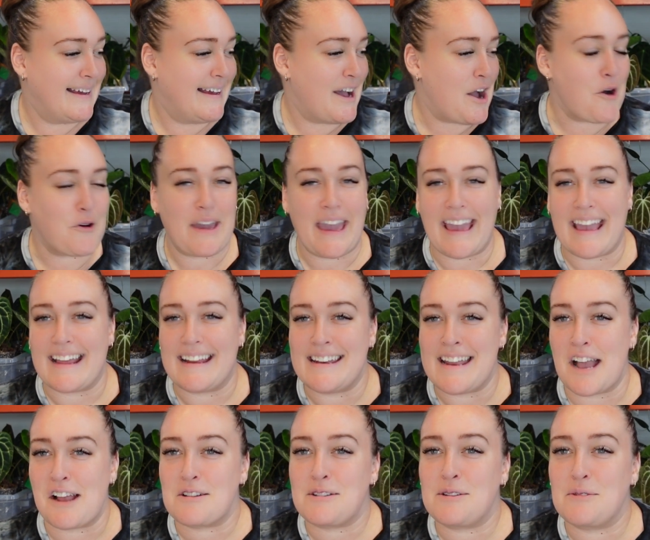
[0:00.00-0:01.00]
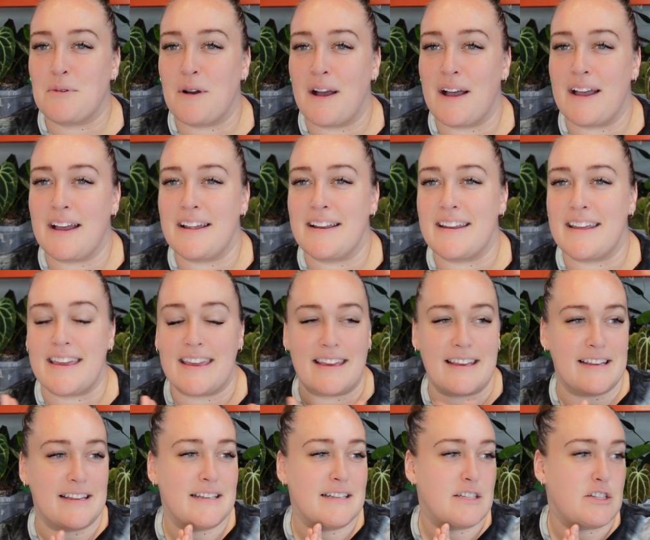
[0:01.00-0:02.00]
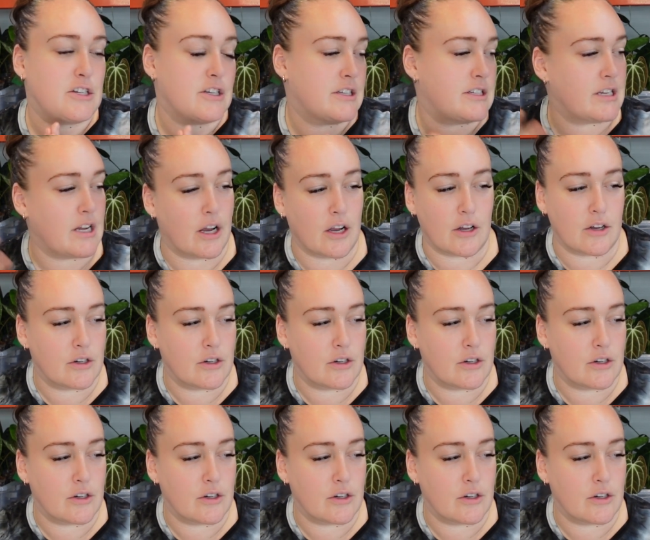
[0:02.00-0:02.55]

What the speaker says: Okay, next one is just a